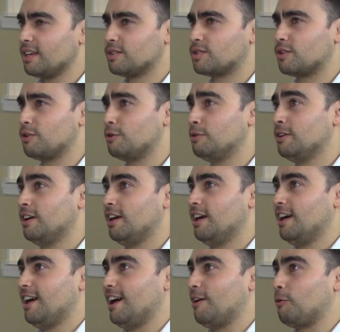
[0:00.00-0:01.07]
So,
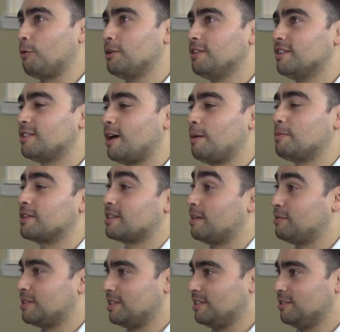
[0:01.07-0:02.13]
one of the topics
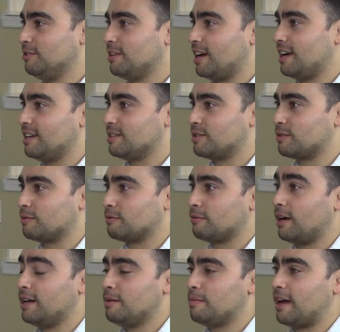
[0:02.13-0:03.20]
I've seen you guys
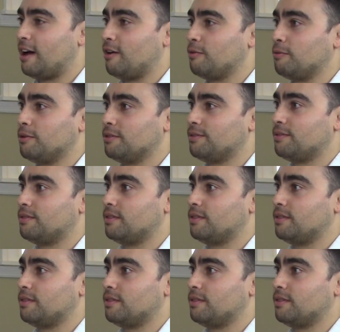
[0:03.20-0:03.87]
write about with